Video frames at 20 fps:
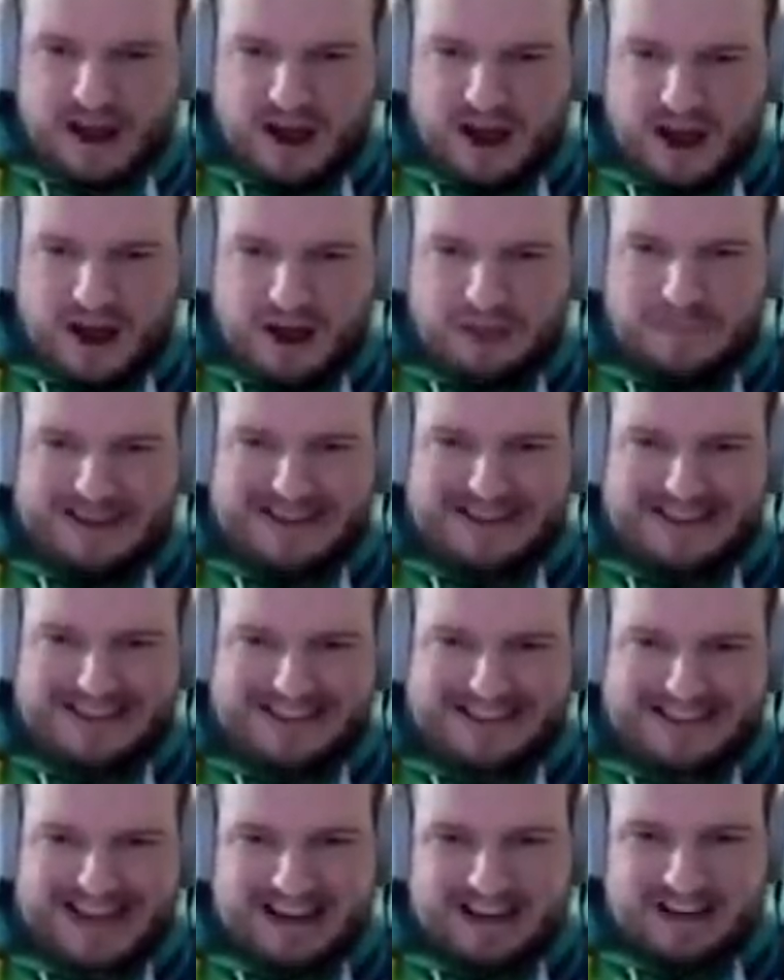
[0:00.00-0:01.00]

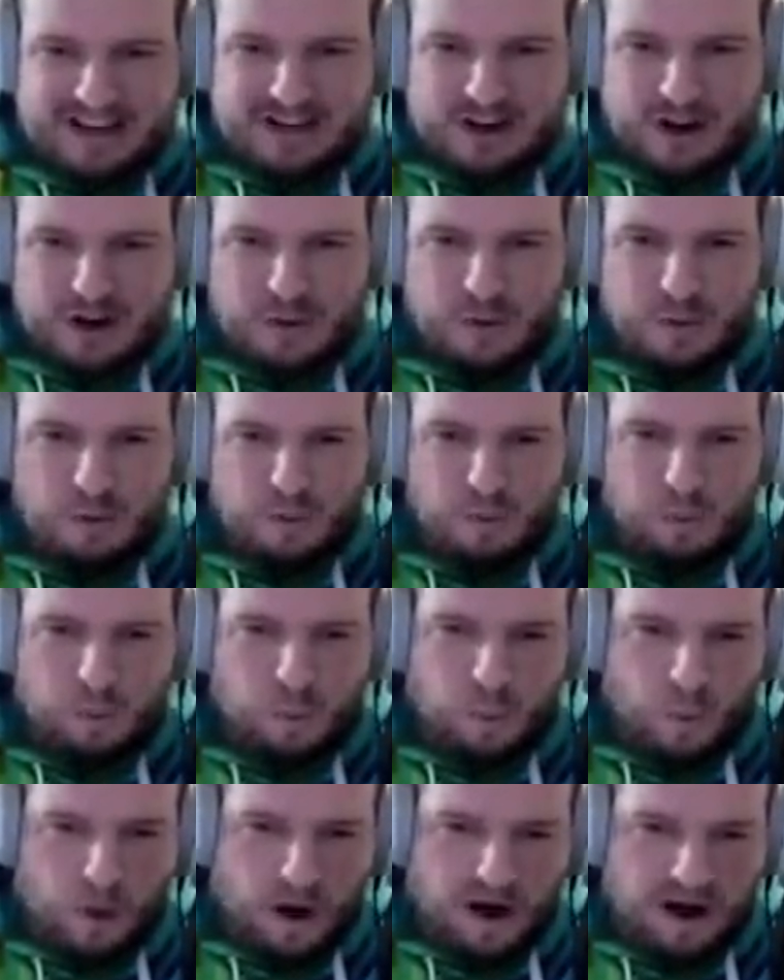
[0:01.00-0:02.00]
Sando
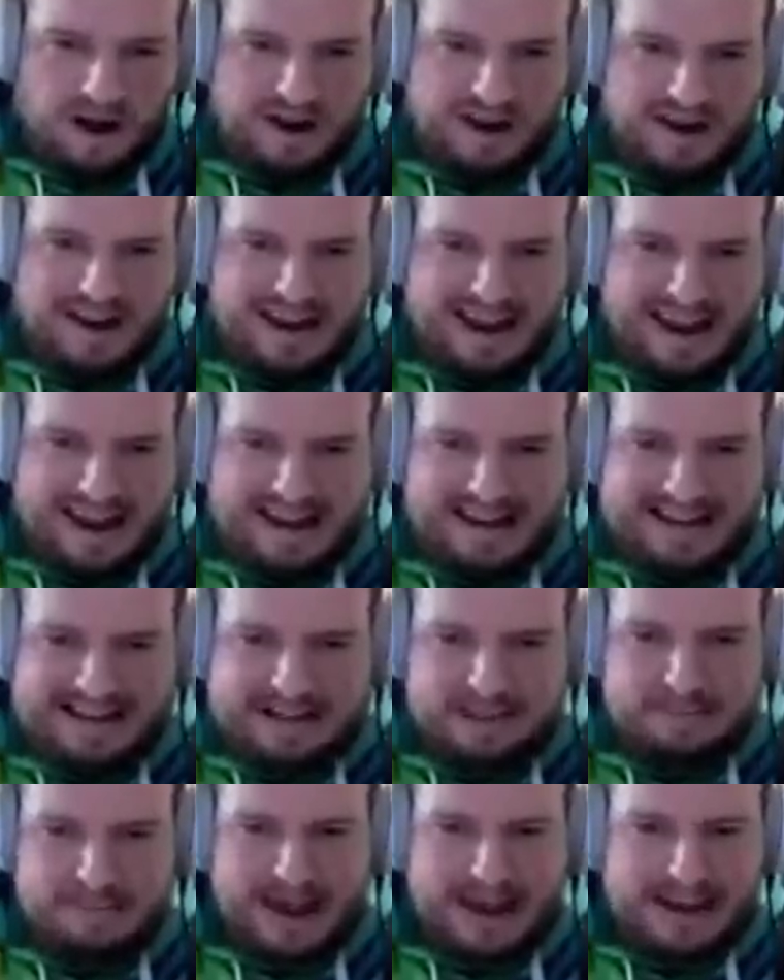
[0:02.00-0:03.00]
1,
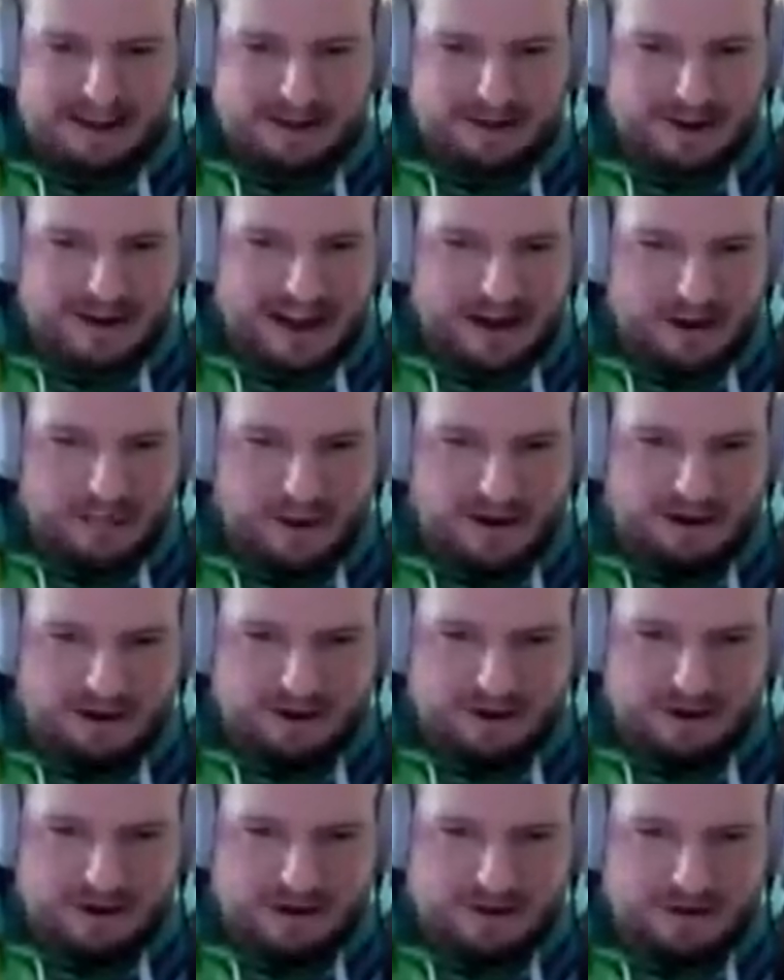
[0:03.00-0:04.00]
depending on how well
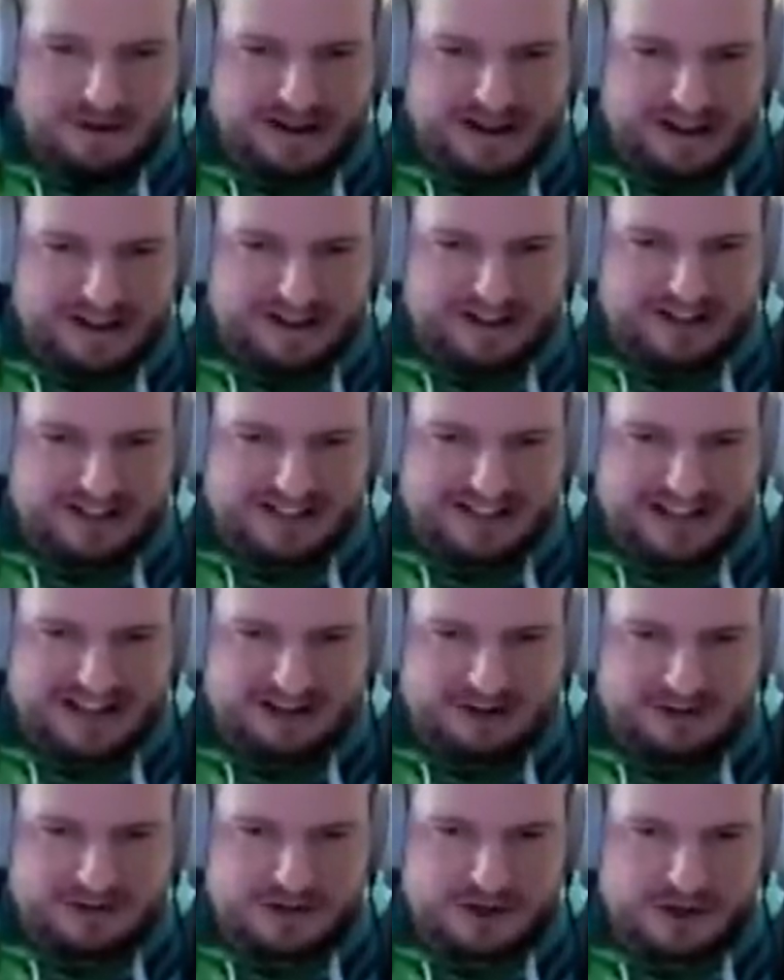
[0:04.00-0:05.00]
you can do the glitches in
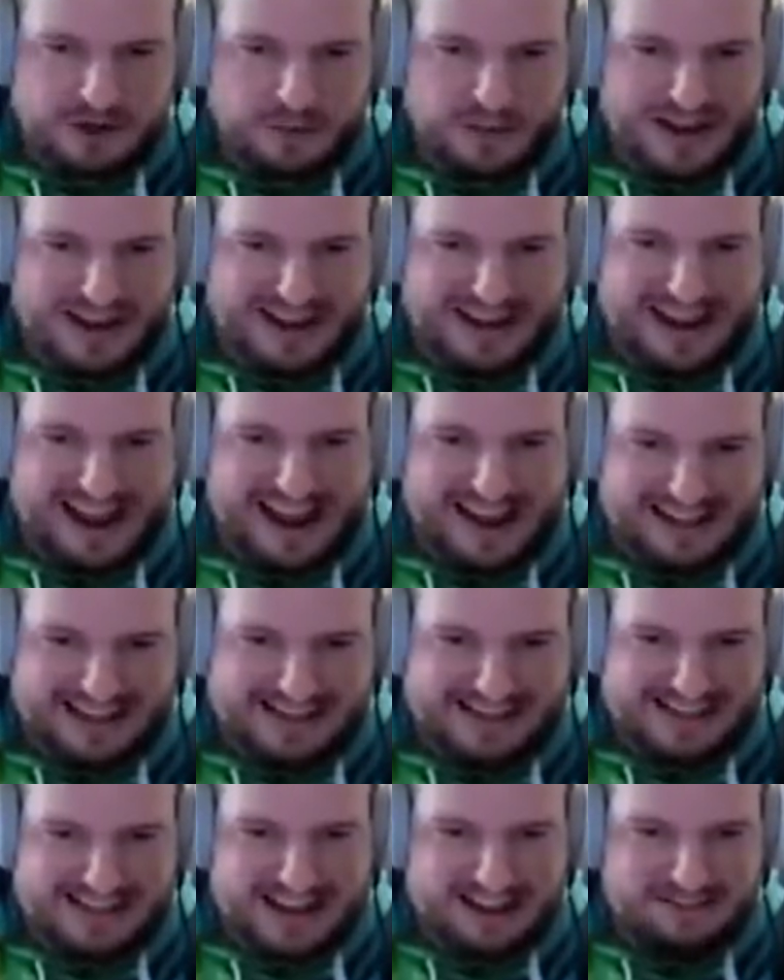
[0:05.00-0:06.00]
Sando 2, it
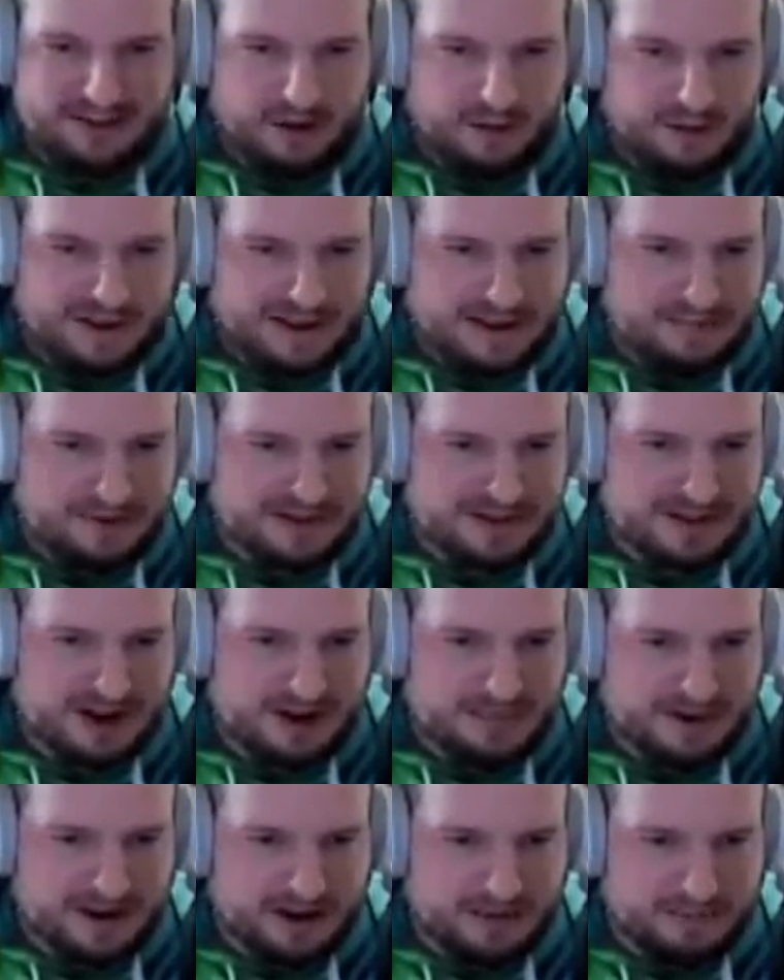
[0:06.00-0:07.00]
can save a whole heap of
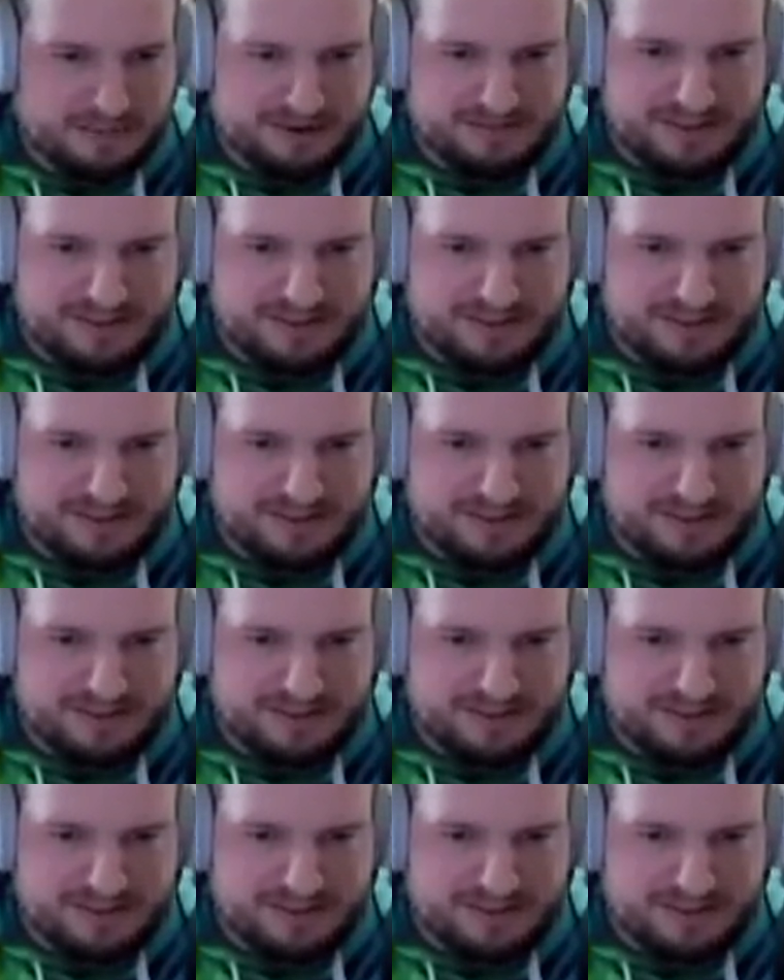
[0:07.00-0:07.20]
time. I can't believe